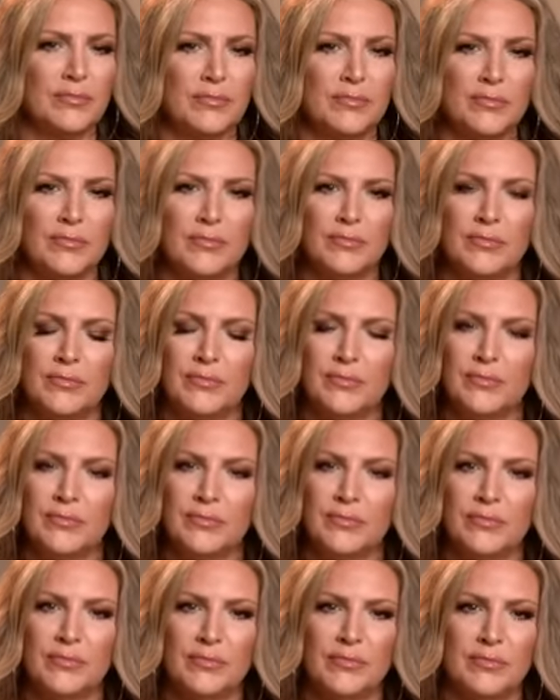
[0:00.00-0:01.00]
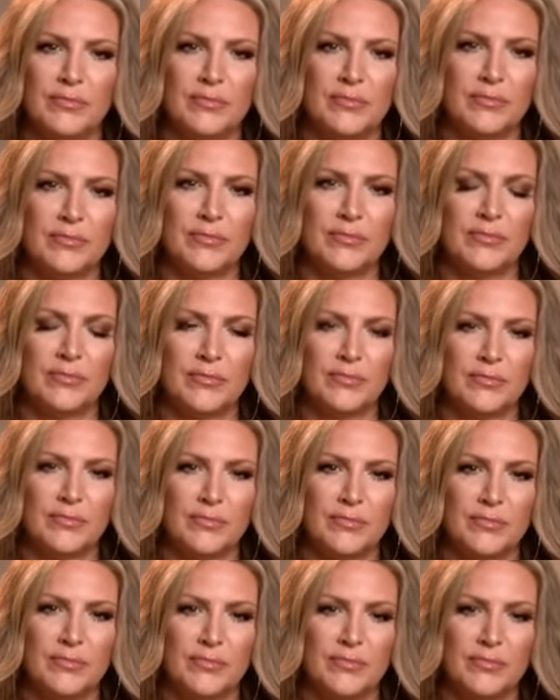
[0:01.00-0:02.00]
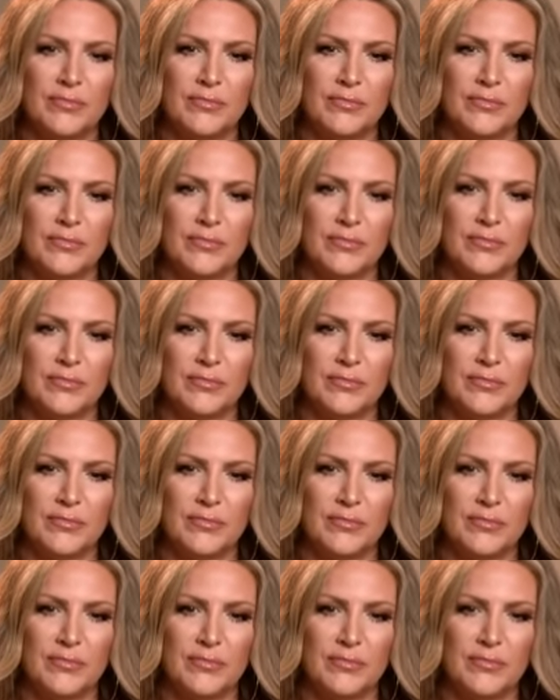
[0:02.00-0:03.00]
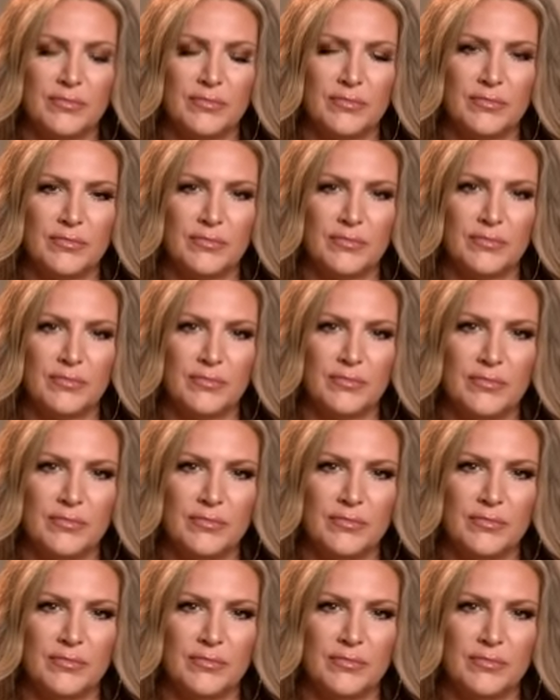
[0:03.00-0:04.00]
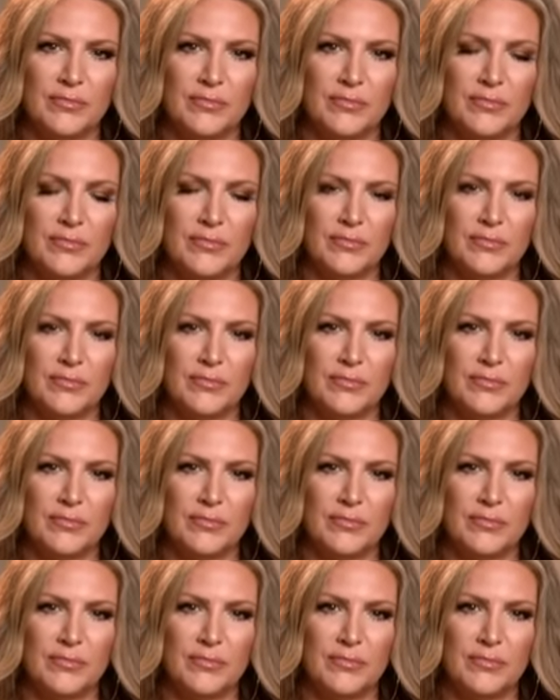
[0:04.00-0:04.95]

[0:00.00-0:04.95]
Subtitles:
No words are spoken by the person on screen.